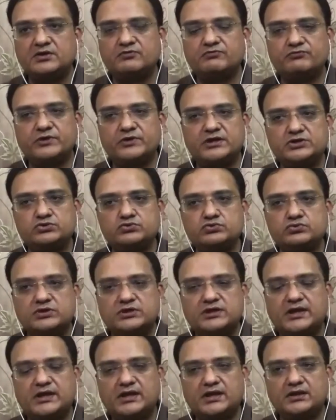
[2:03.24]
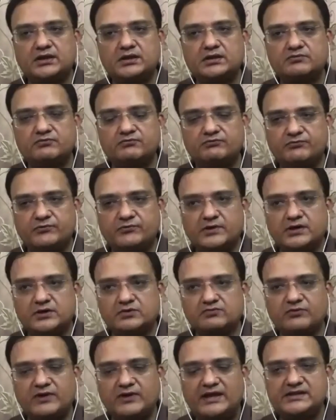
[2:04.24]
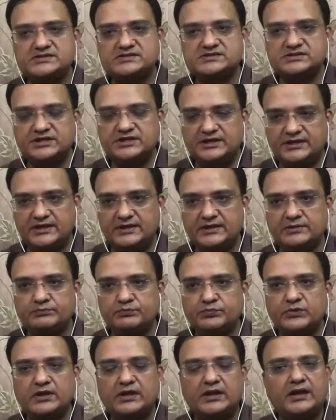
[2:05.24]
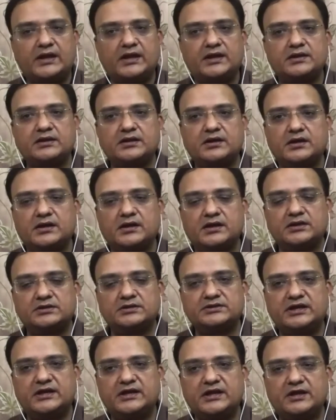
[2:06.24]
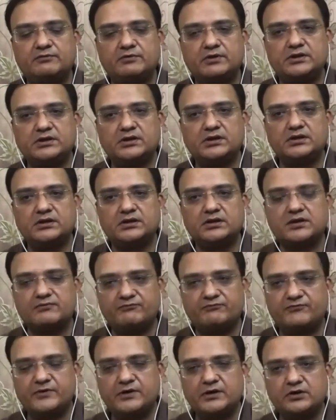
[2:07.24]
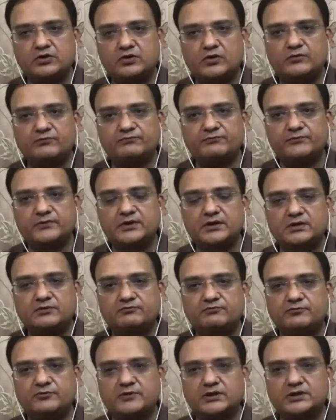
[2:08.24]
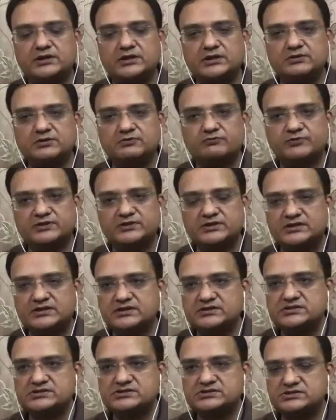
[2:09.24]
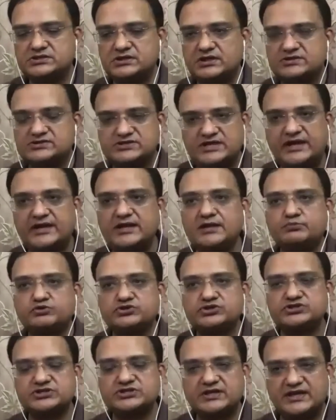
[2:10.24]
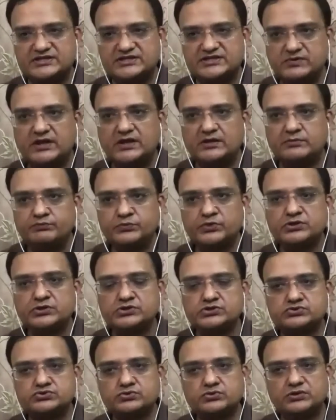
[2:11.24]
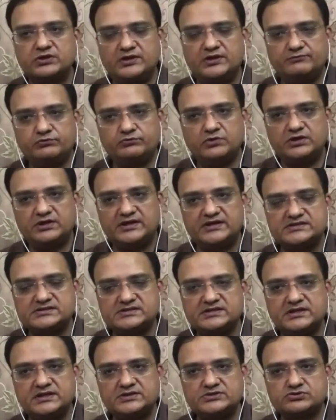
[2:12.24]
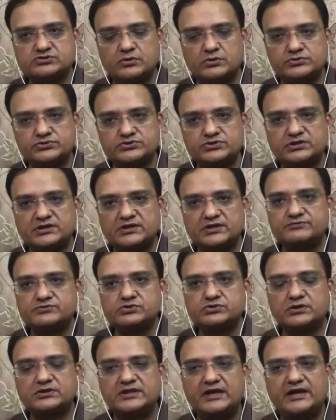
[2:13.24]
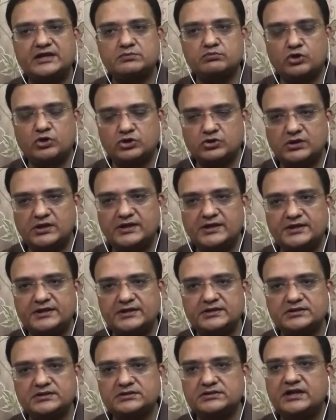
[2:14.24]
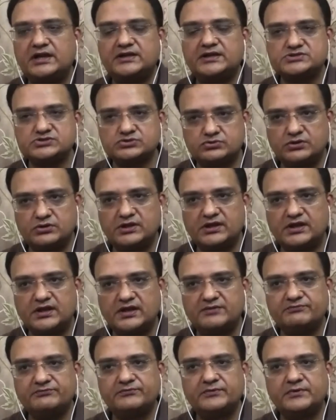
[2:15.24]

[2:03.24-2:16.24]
where you can work while sitting, and that have a comfort of working within a standing position as well. So if your desking solution gives you that modularity, that is good enough.